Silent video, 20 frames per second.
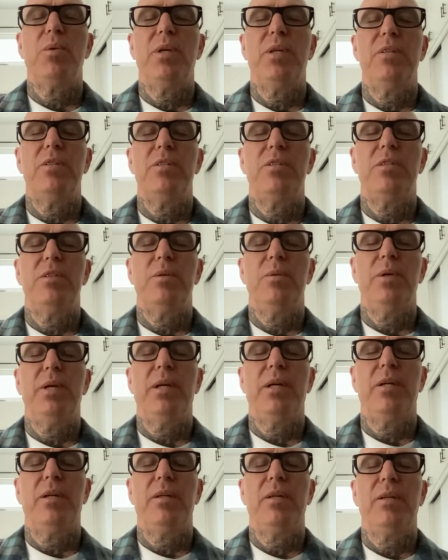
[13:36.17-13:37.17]
what it's
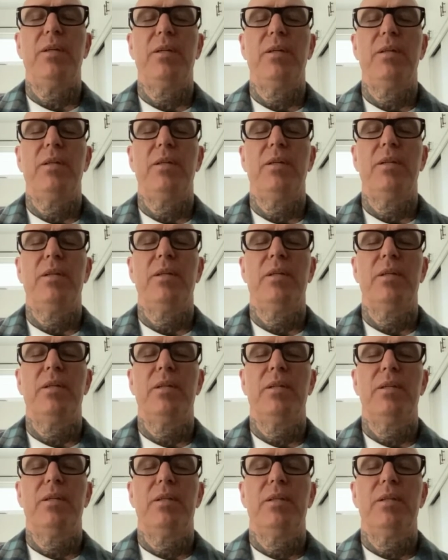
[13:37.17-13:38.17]
doing.
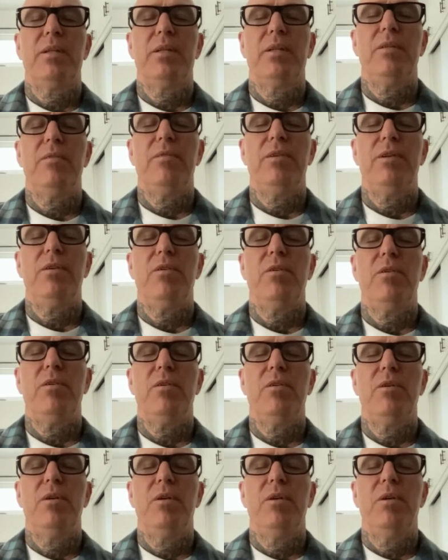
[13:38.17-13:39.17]
Give
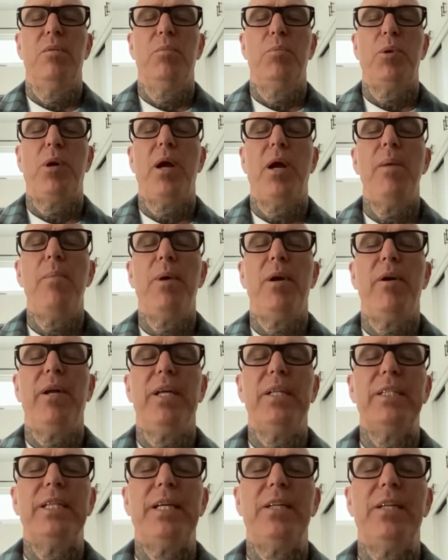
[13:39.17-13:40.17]
your
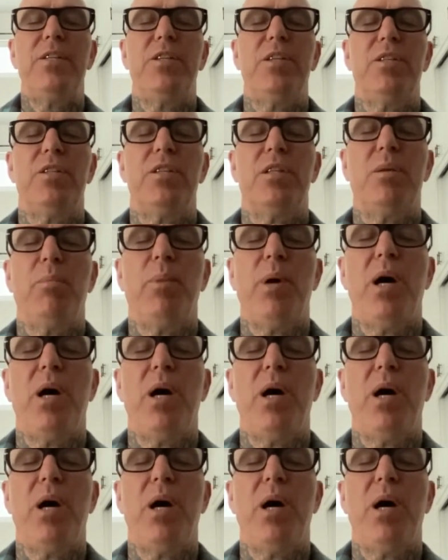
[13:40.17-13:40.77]
primary attention to the